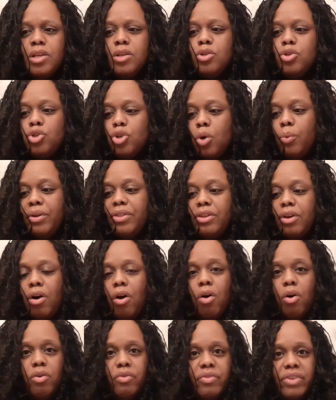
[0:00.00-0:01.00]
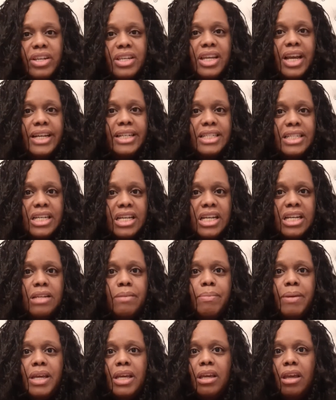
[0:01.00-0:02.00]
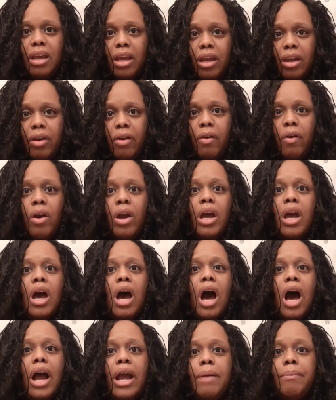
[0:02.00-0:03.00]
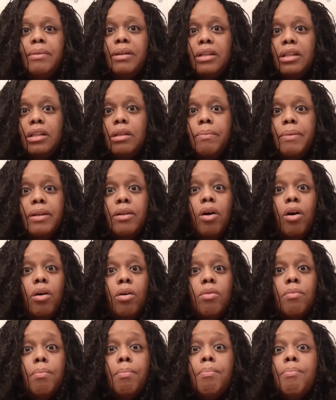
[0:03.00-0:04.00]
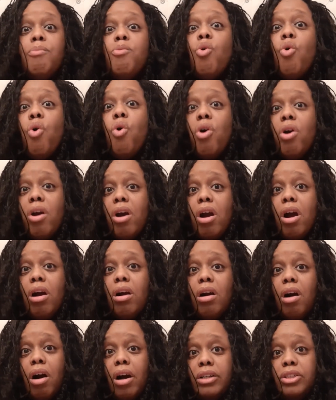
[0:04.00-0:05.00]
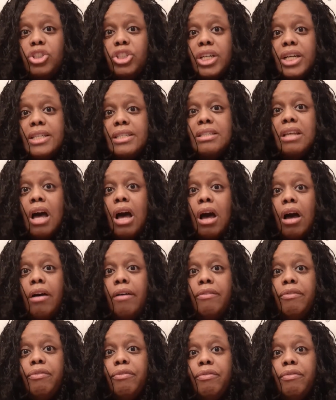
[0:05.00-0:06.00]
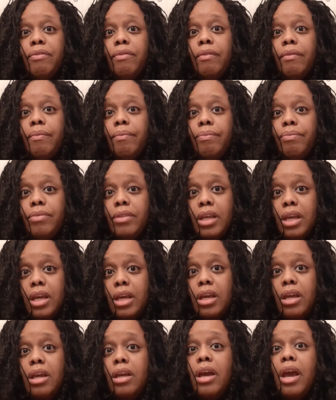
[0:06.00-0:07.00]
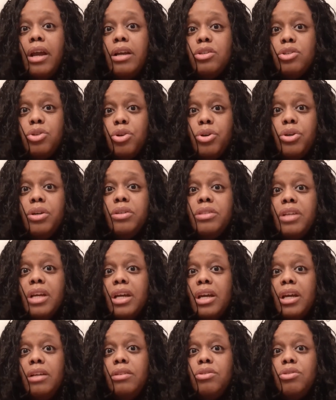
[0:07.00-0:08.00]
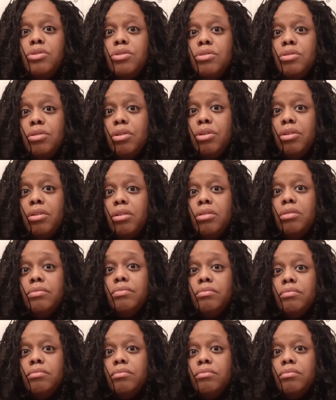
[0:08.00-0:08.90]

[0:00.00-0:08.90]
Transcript: So with COVID-19 being here, I am a little bit more conscious of the external to internal